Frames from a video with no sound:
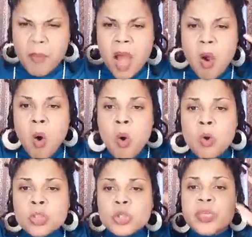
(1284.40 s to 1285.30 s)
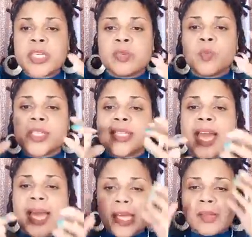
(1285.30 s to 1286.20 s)
whole dream was to
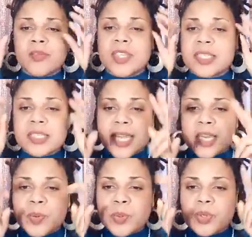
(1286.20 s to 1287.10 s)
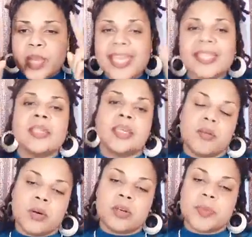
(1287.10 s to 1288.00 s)
have this stable, and then
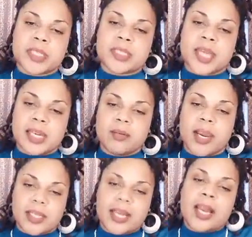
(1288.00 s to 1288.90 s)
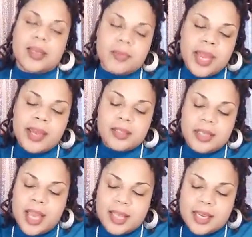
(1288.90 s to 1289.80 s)
growing up in society, right? Like, I am an
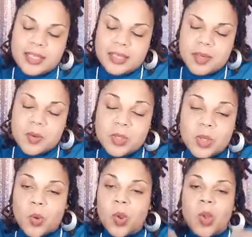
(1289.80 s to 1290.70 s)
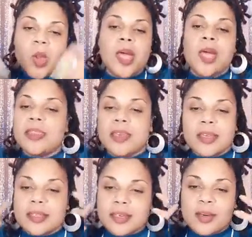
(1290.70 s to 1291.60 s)
allyship coach. So
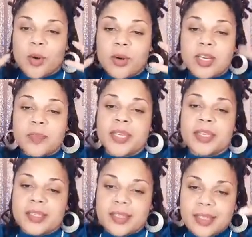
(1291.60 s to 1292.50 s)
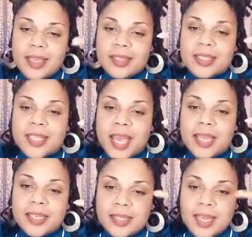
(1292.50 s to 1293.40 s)
the growing up in a
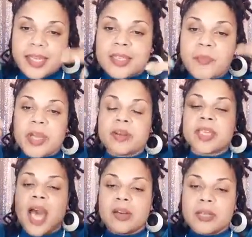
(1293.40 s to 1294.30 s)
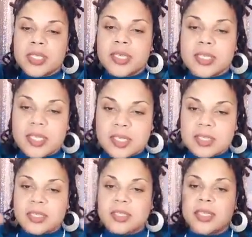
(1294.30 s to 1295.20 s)
society that is a meritocracy that teaches
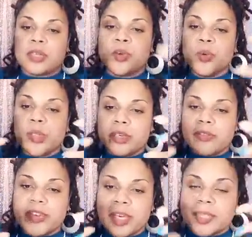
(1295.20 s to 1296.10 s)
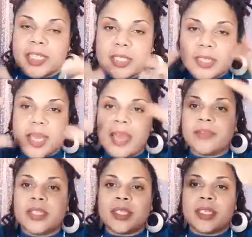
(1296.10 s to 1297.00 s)
us that the nuclear family is
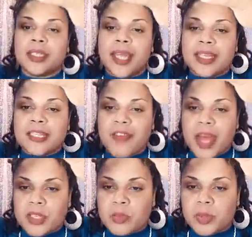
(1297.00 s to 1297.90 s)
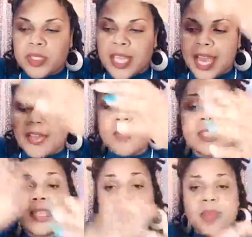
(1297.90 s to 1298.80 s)
everything that is valuable in life,
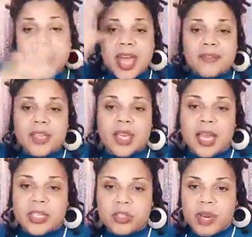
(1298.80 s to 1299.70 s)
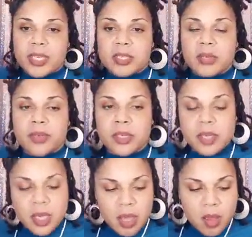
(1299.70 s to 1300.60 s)
and then me having the contrast of a
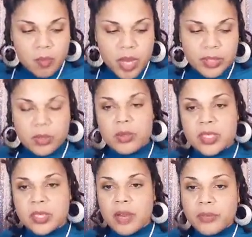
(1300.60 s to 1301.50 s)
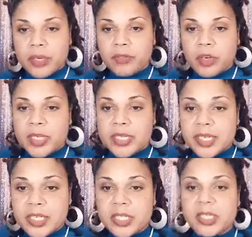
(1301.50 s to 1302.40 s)
mother who is suffering from
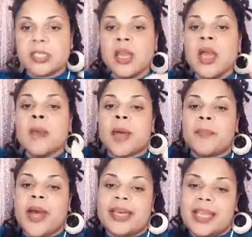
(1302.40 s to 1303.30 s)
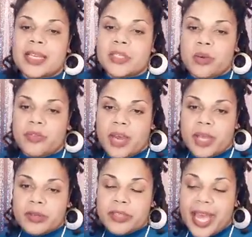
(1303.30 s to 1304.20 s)
addiction, my biological
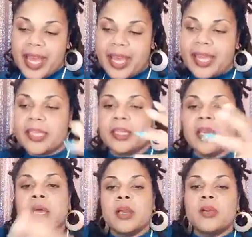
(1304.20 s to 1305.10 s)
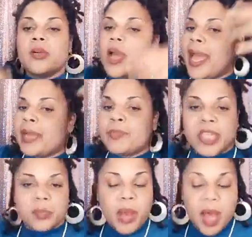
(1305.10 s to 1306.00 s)
father died,
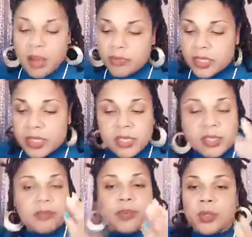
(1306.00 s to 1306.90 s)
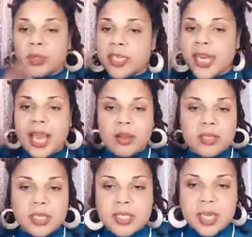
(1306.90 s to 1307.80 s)
abject poverty, food and
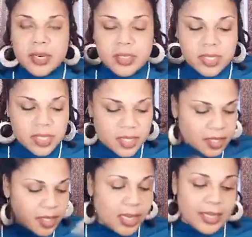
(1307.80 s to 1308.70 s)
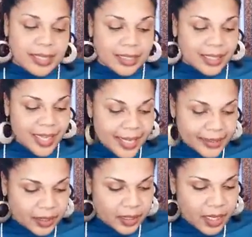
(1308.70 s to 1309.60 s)
housing scarcity, neglect,